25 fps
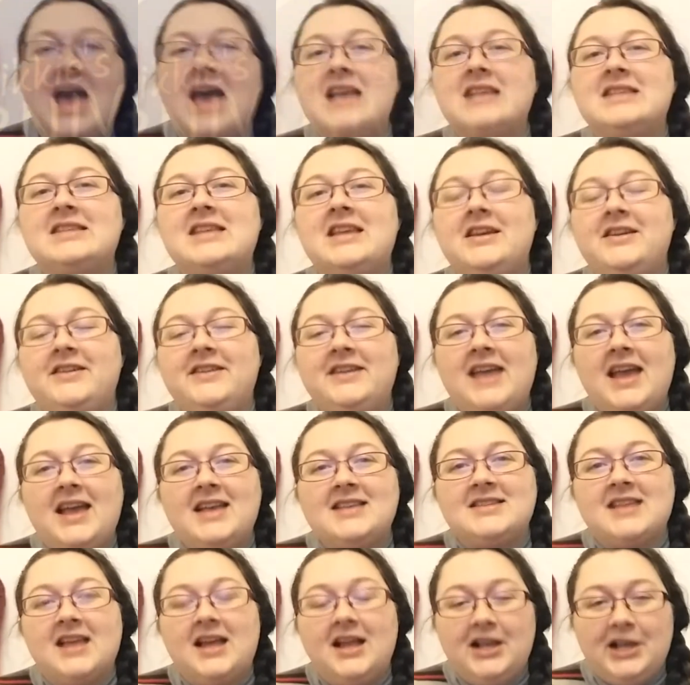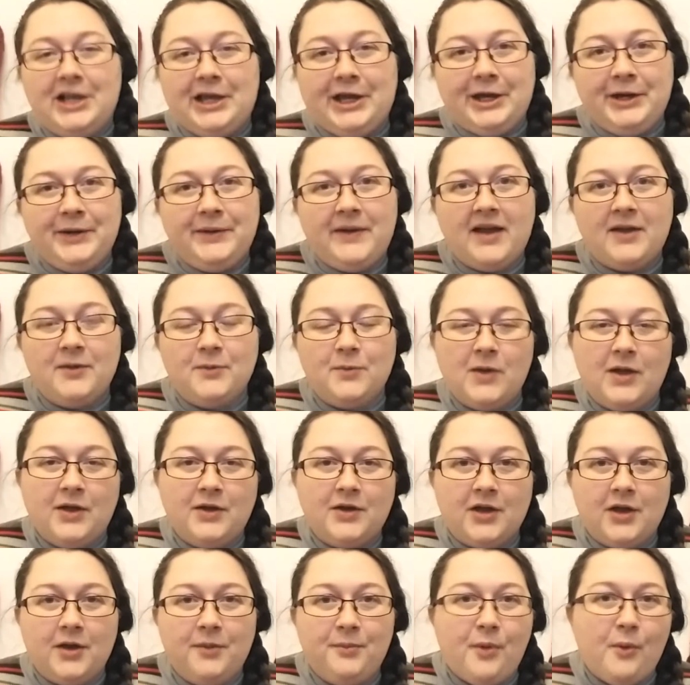So yes, hello and
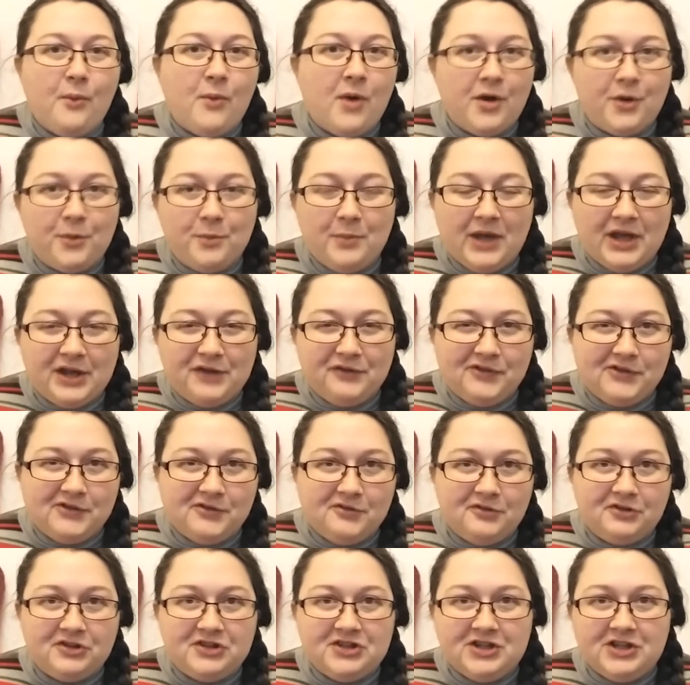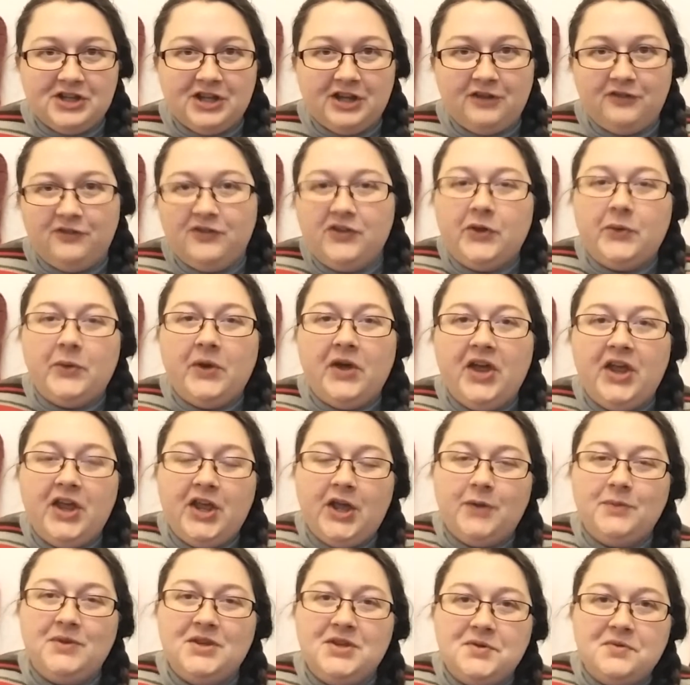welcome back if you're a returning viewer. I
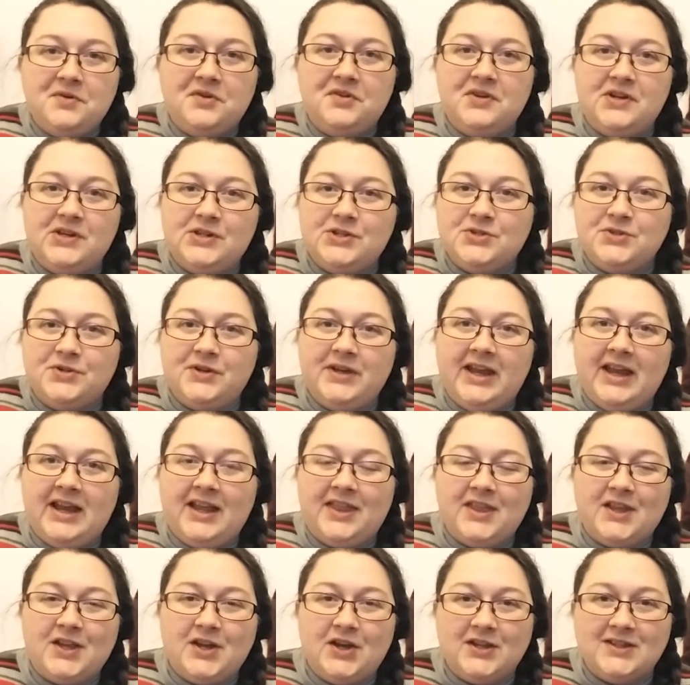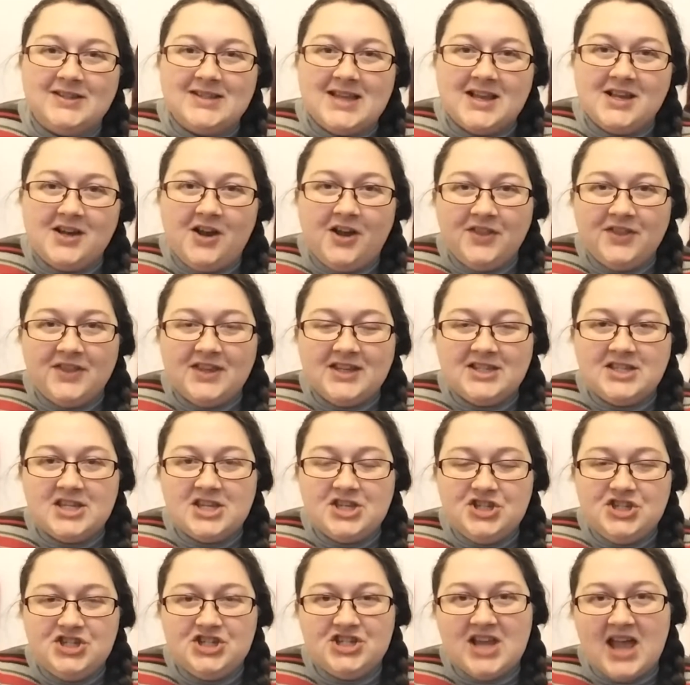hope that you are enjoying the content on this
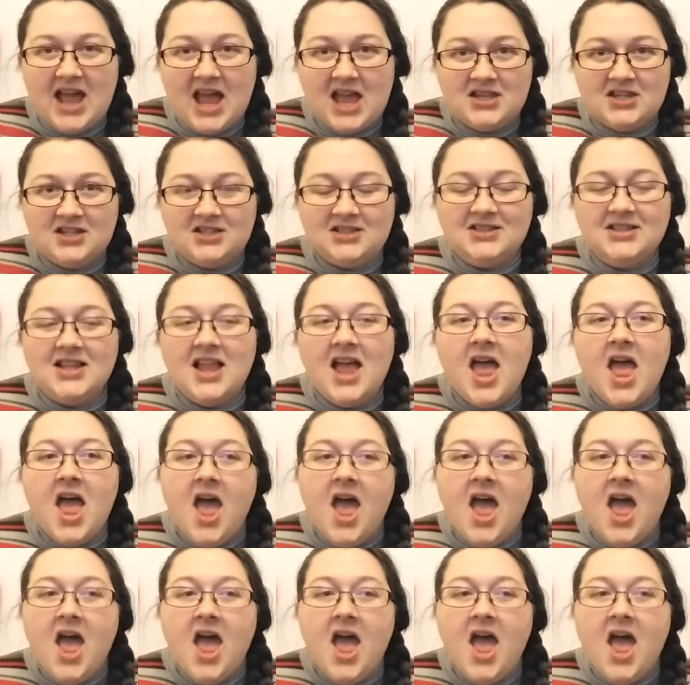channel.